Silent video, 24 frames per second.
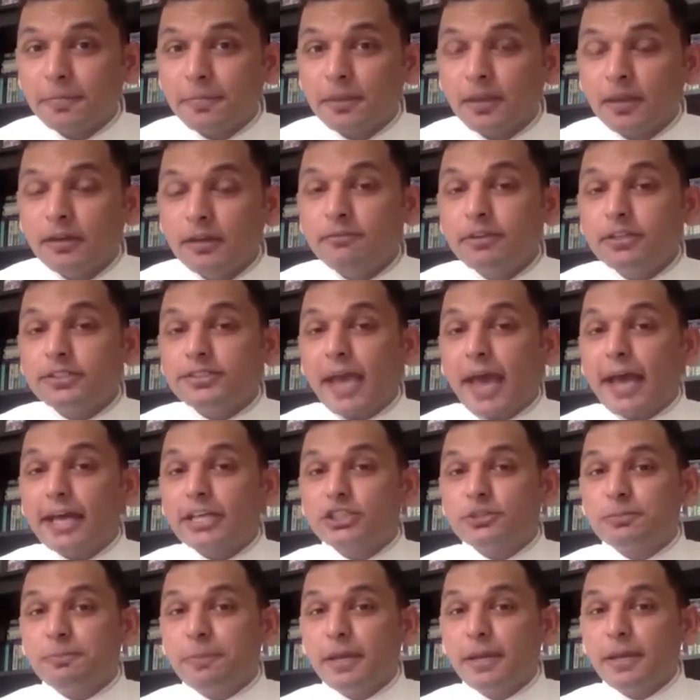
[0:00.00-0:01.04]
which has
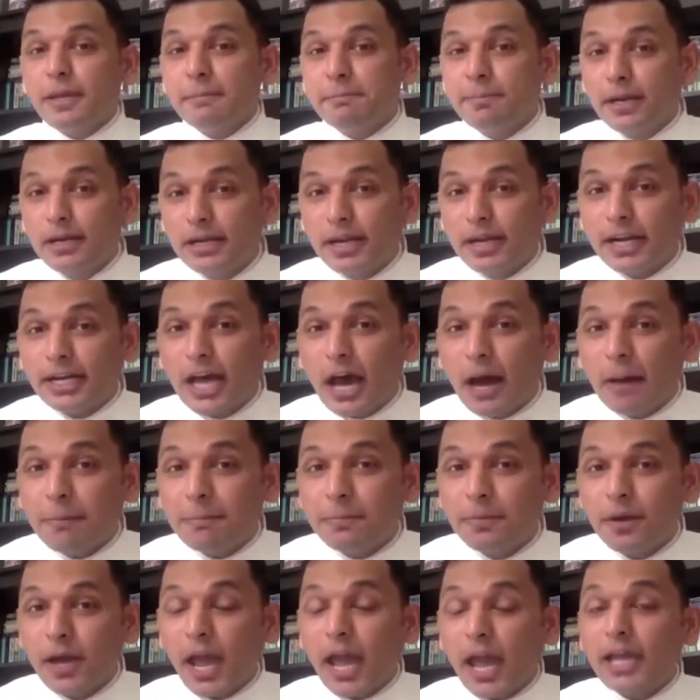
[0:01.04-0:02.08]
been built up,
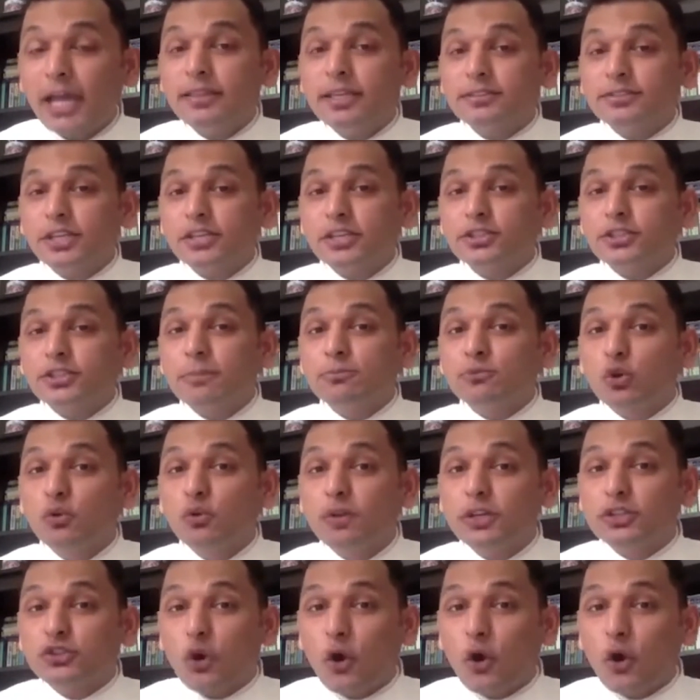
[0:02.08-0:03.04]
and the system through which